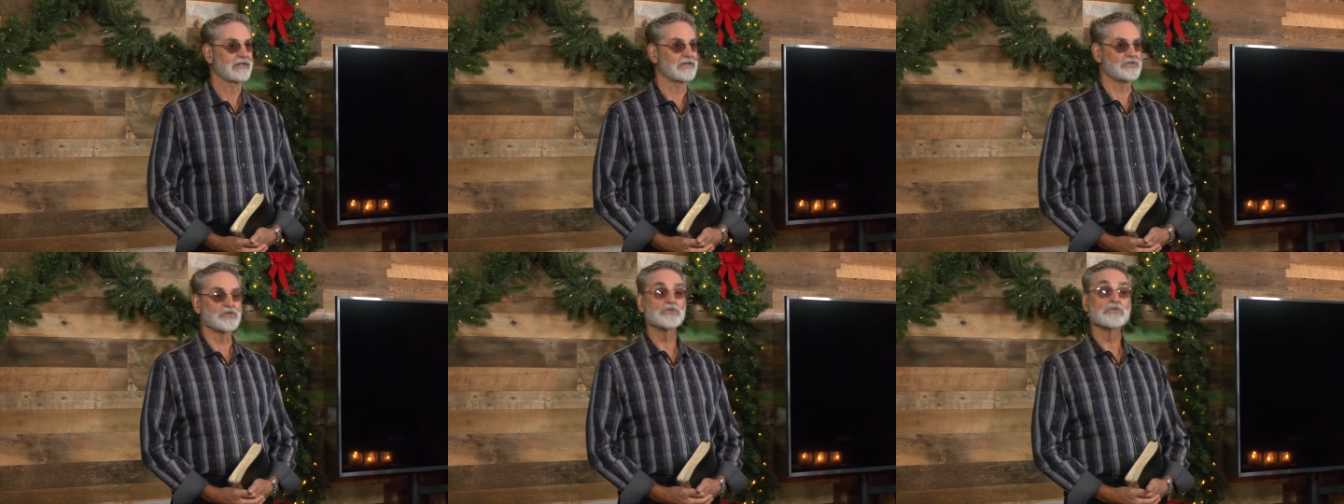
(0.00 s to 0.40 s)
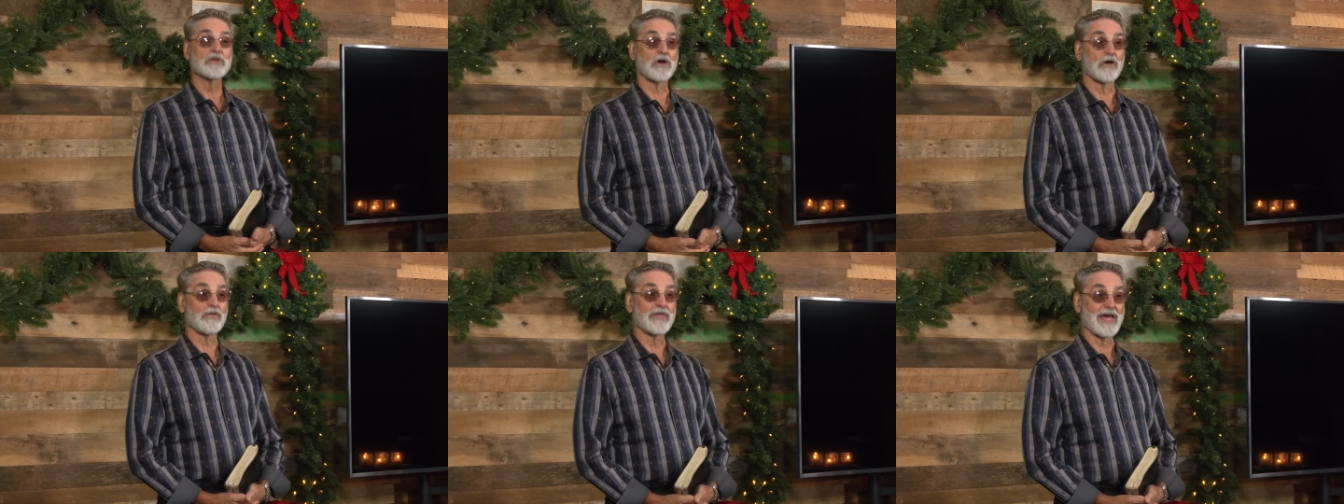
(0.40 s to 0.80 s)
Did you
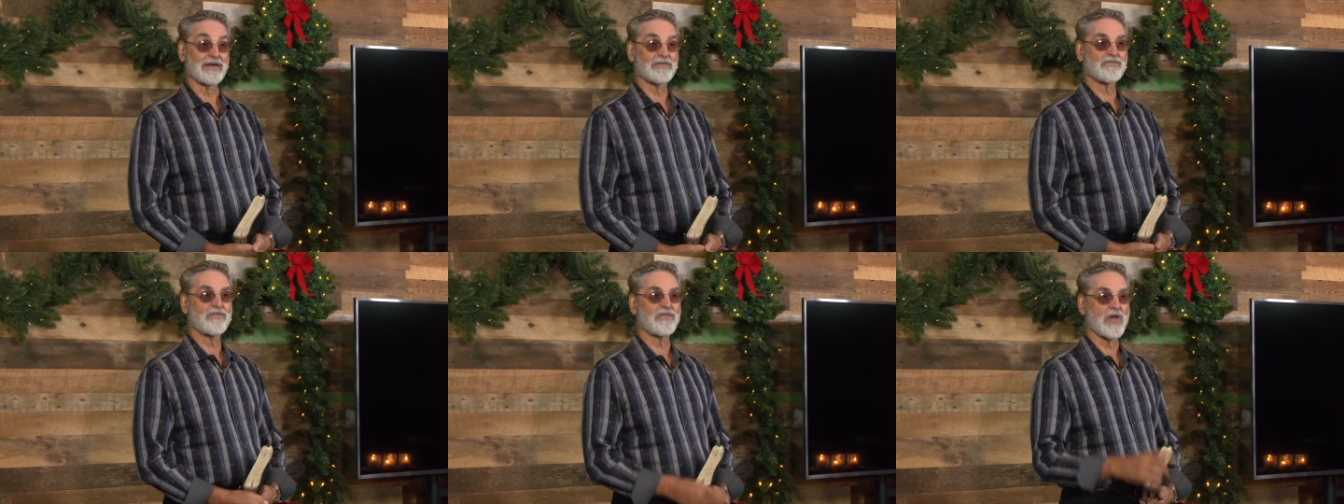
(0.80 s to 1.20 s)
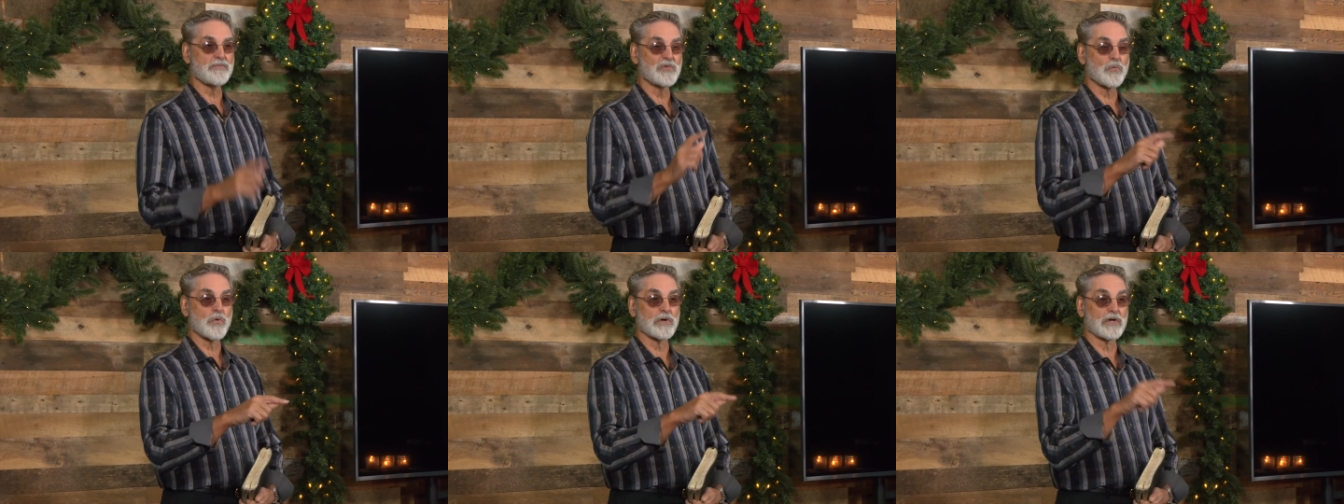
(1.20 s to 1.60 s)
know that
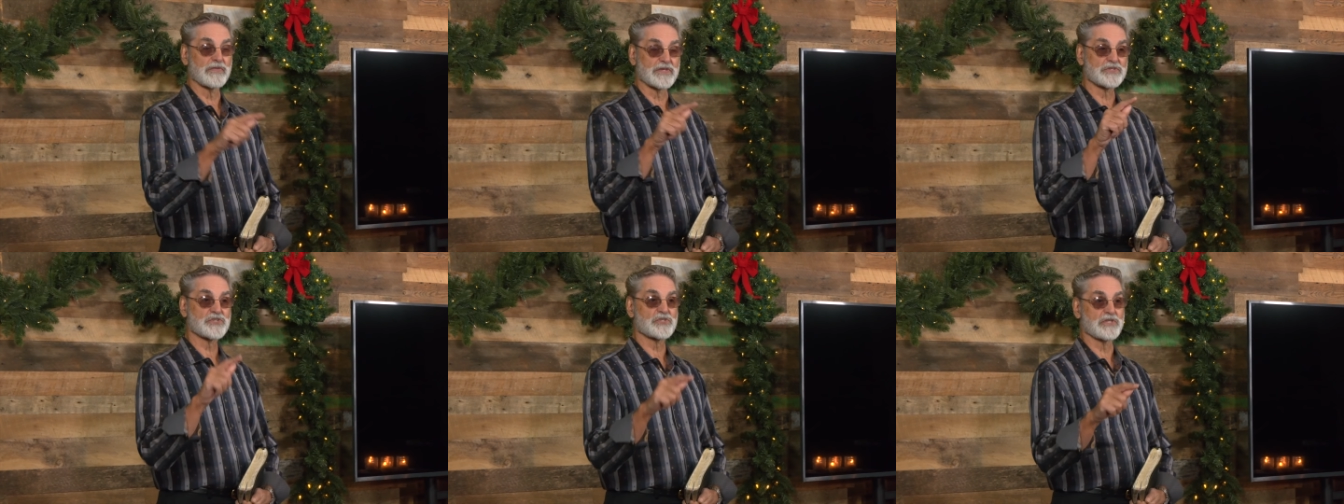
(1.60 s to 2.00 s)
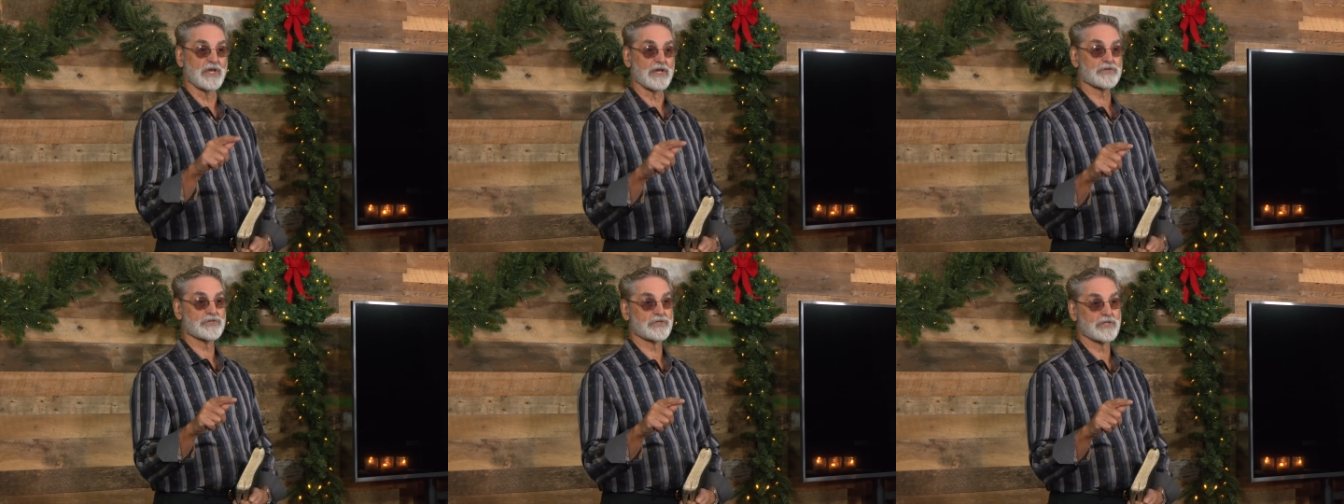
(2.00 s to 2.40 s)
February the
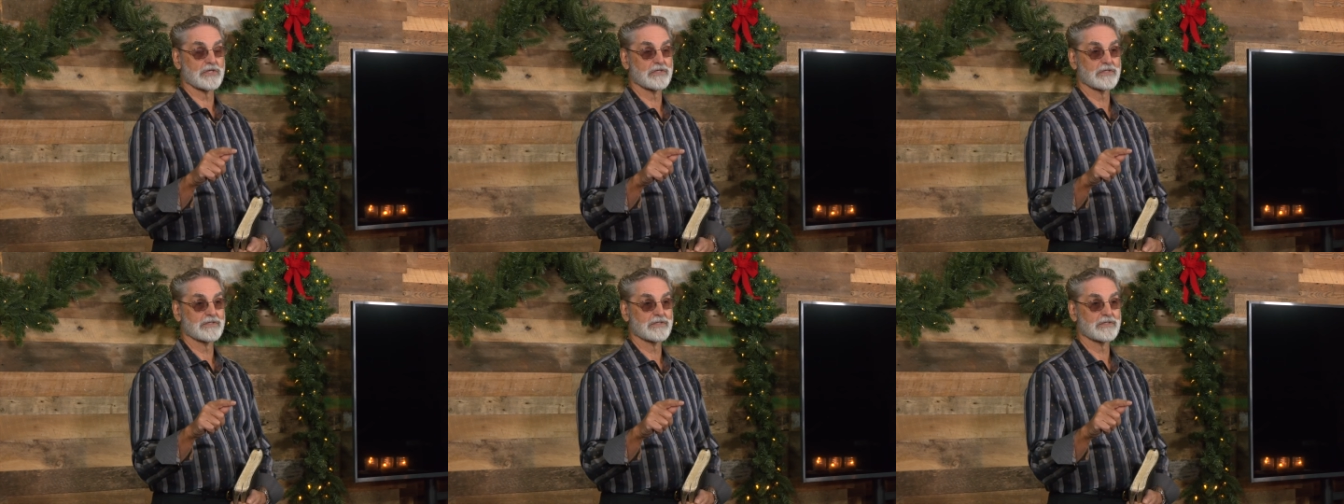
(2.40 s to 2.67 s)
6th,